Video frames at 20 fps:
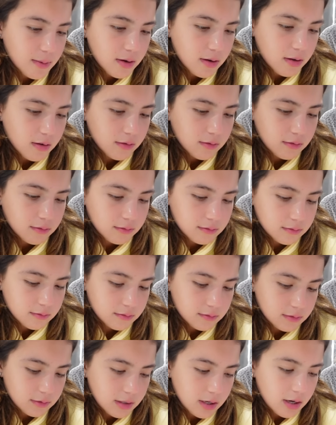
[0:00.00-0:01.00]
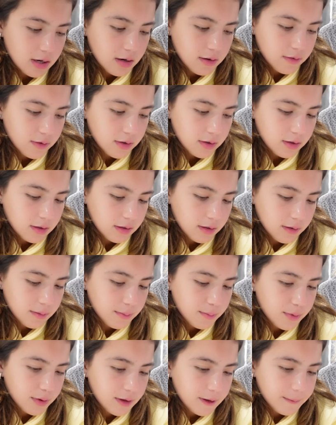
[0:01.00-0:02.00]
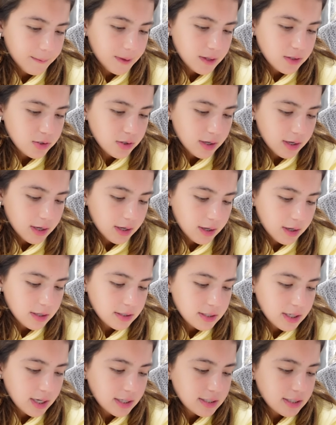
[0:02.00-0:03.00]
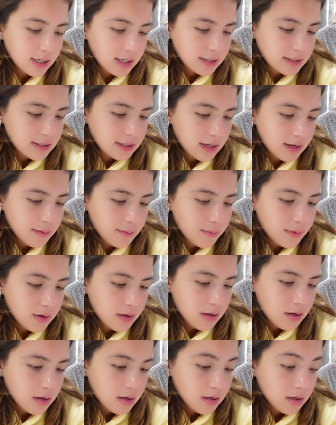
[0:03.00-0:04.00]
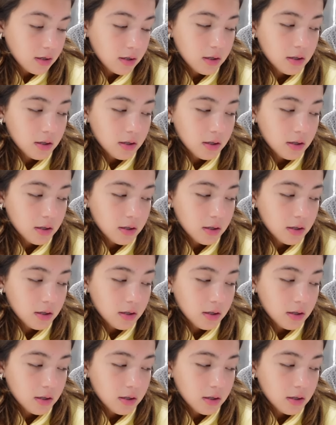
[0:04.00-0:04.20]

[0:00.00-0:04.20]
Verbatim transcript: out kind of ugly, but it's okay because like it's like dip. How much was that?